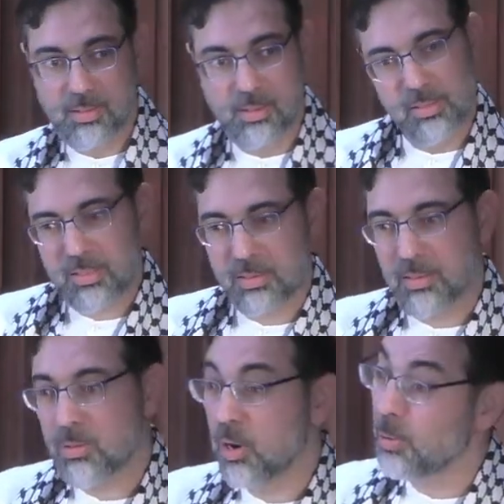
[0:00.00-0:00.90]
on this
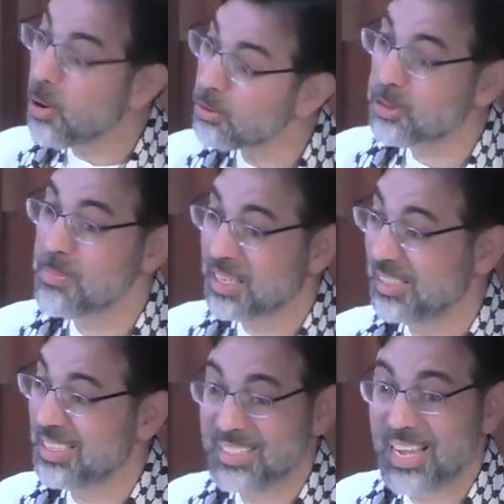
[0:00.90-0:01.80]
earth who are also
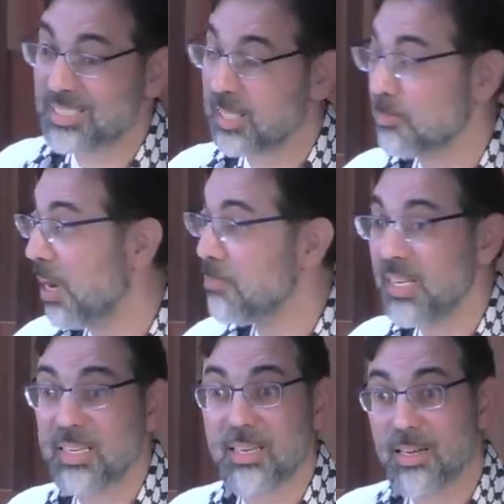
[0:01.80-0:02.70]
making a stance despite
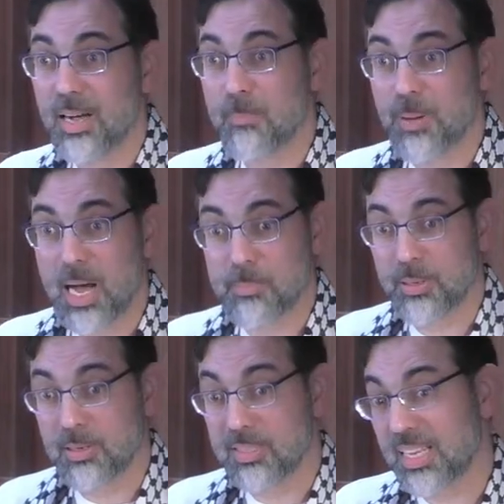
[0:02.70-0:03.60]
being
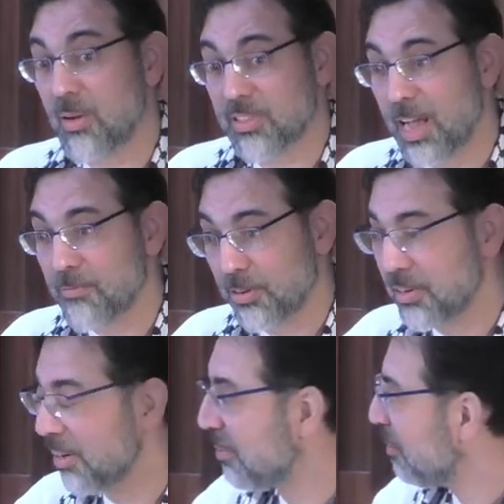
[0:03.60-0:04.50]
unpopular, South Africa,